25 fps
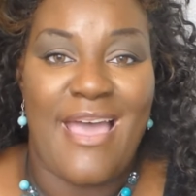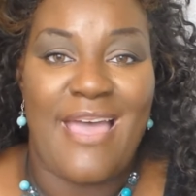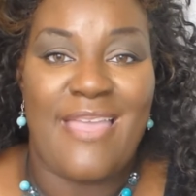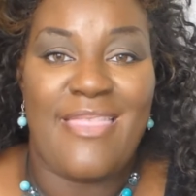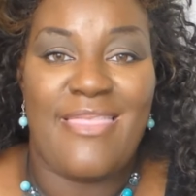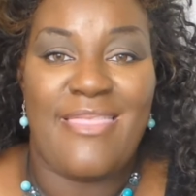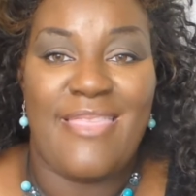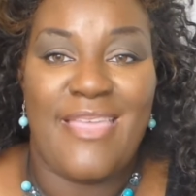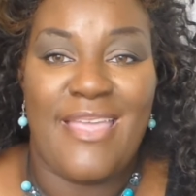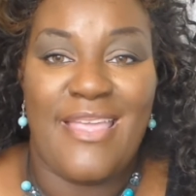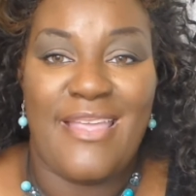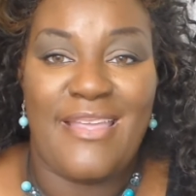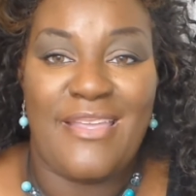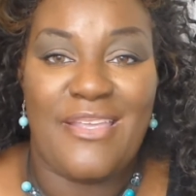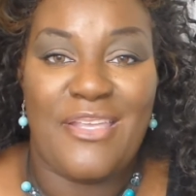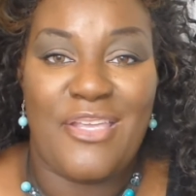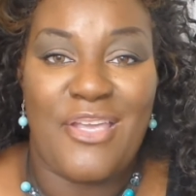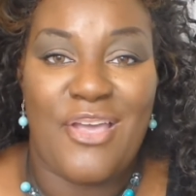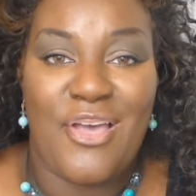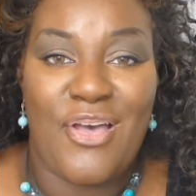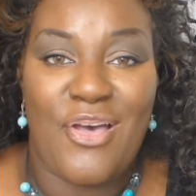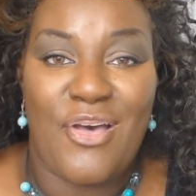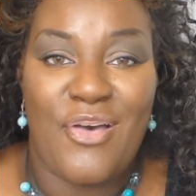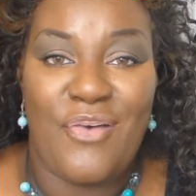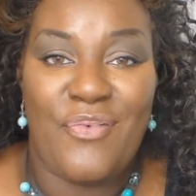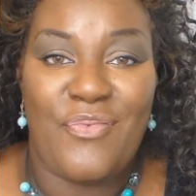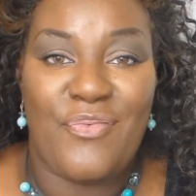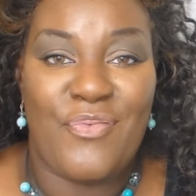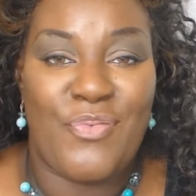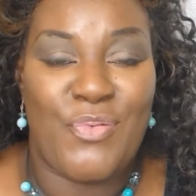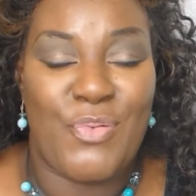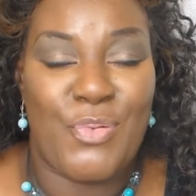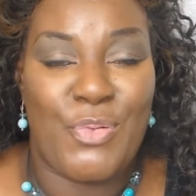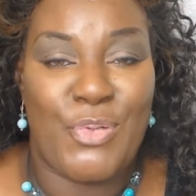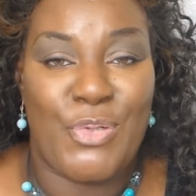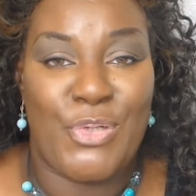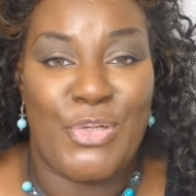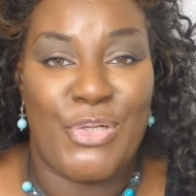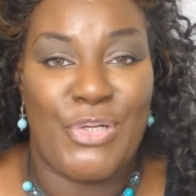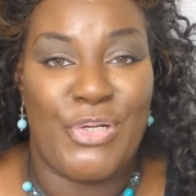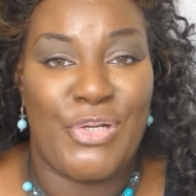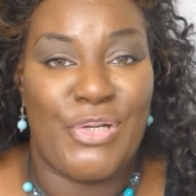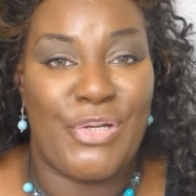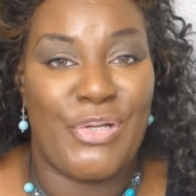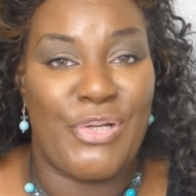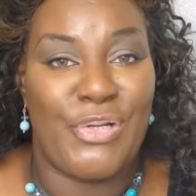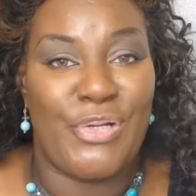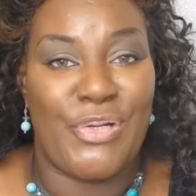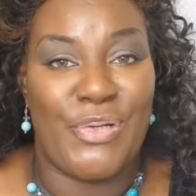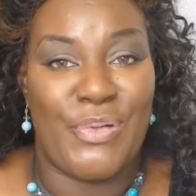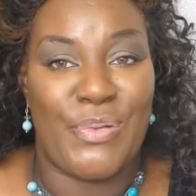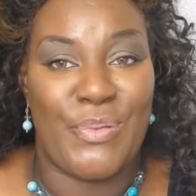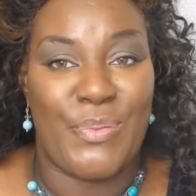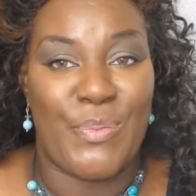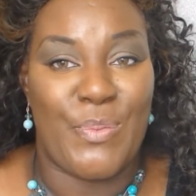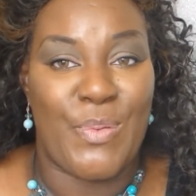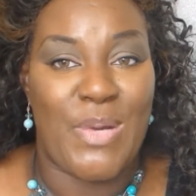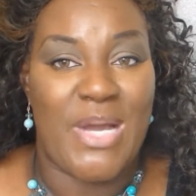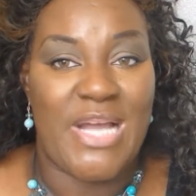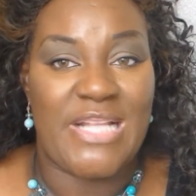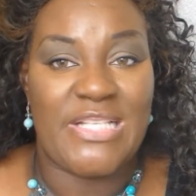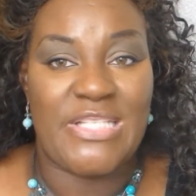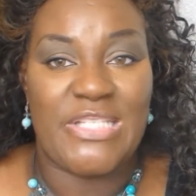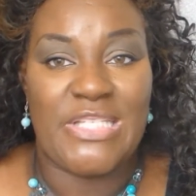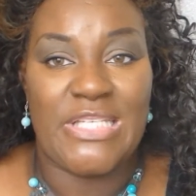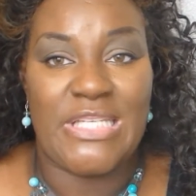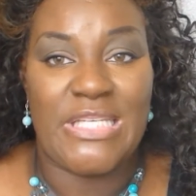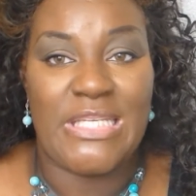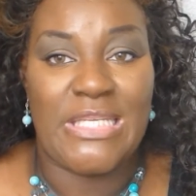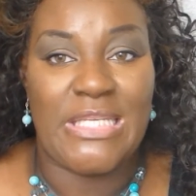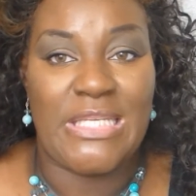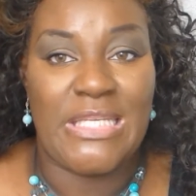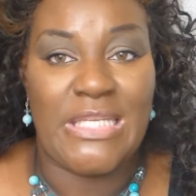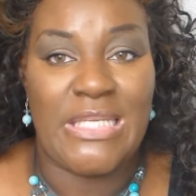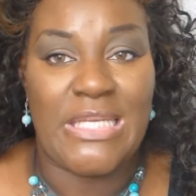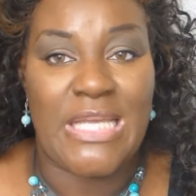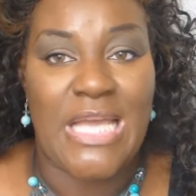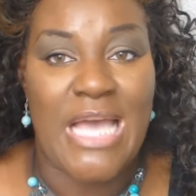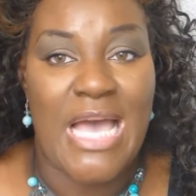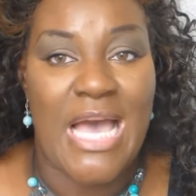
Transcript: I thank y'all for watching.